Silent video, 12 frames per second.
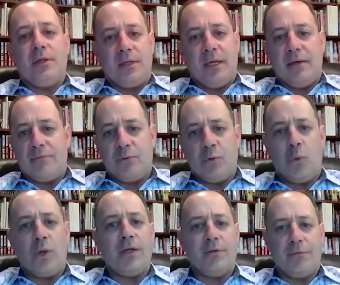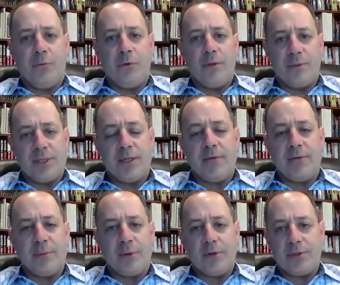kind of 20 to 40% of
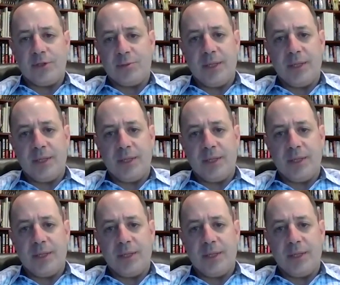the purchase